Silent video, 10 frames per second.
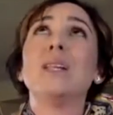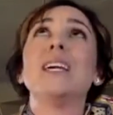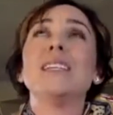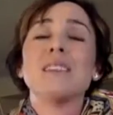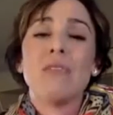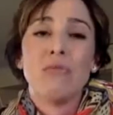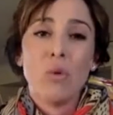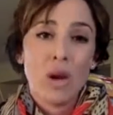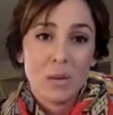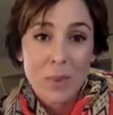please
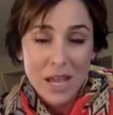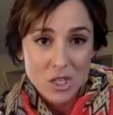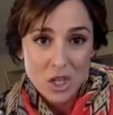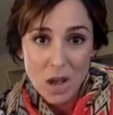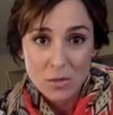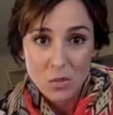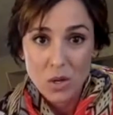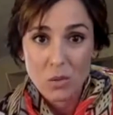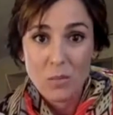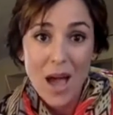avoid pet shops where
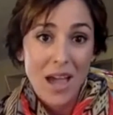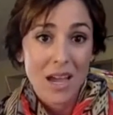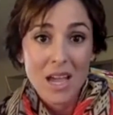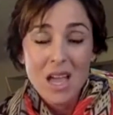you buy